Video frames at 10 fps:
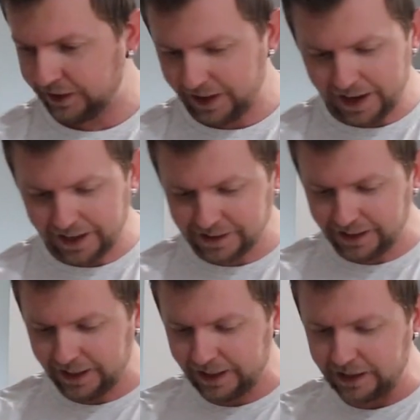Yeah,
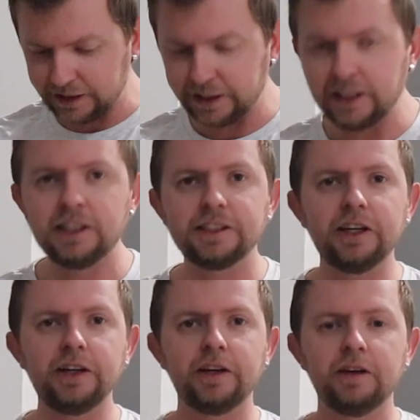cheese.
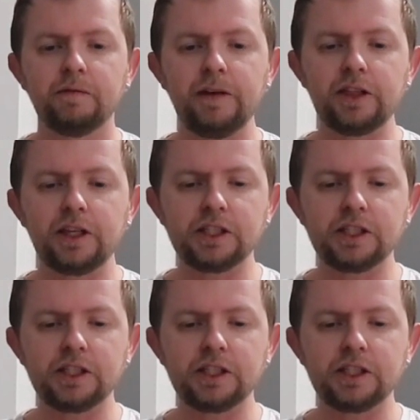So with your